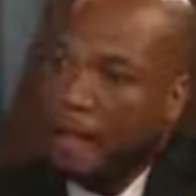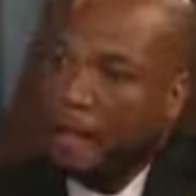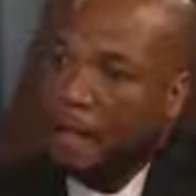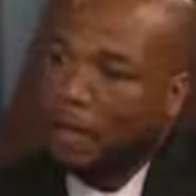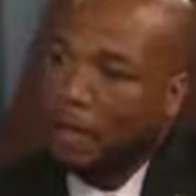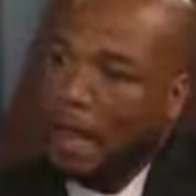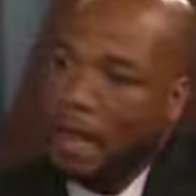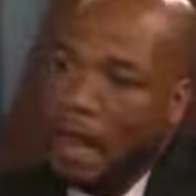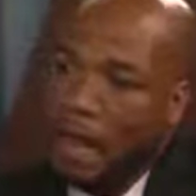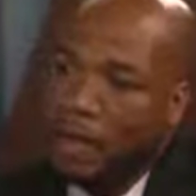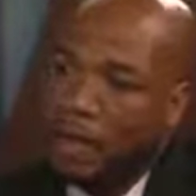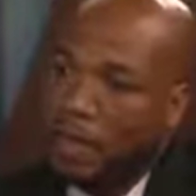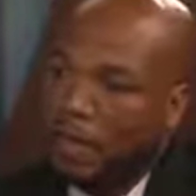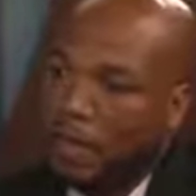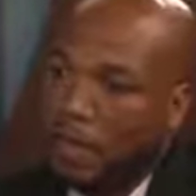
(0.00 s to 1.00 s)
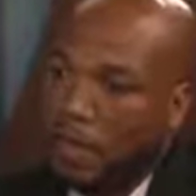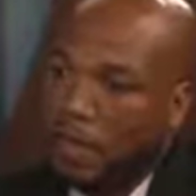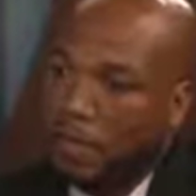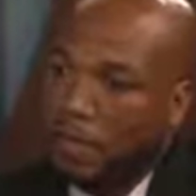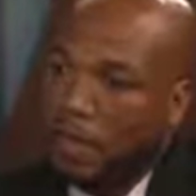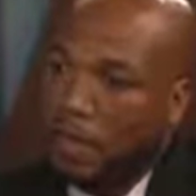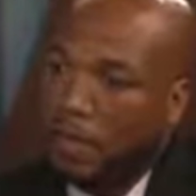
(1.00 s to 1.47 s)
I benefited
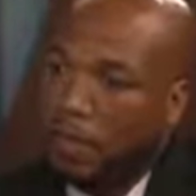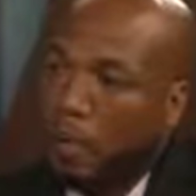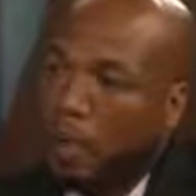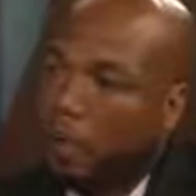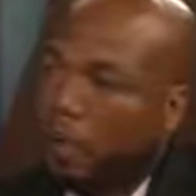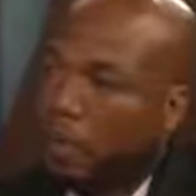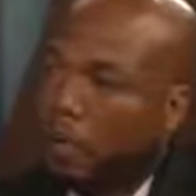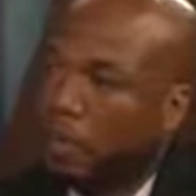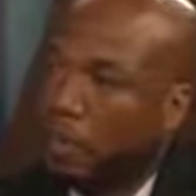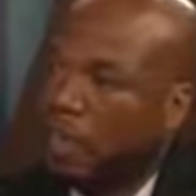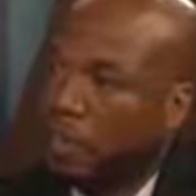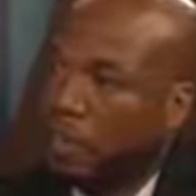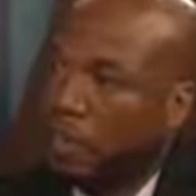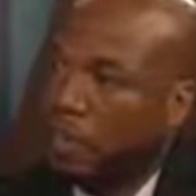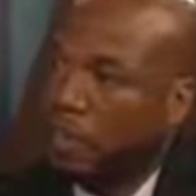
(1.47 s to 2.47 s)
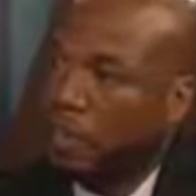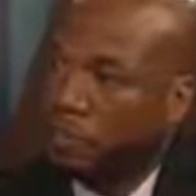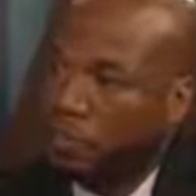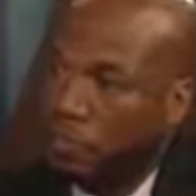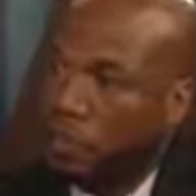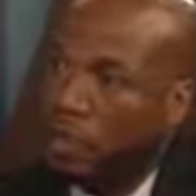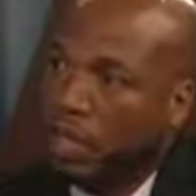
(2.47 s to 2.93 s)
from being a part of the
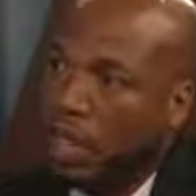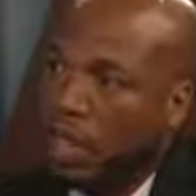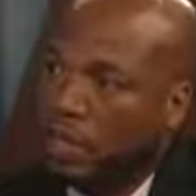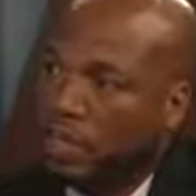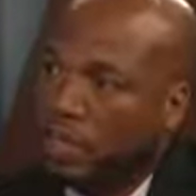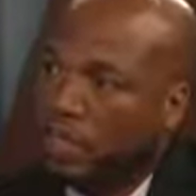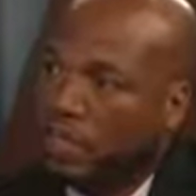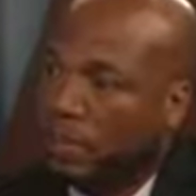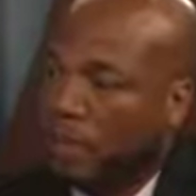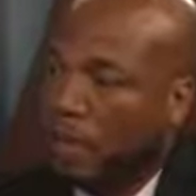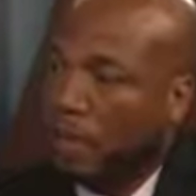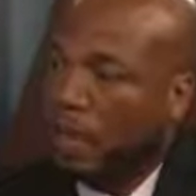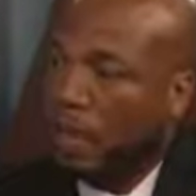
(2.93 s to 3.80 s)
advanced work class system,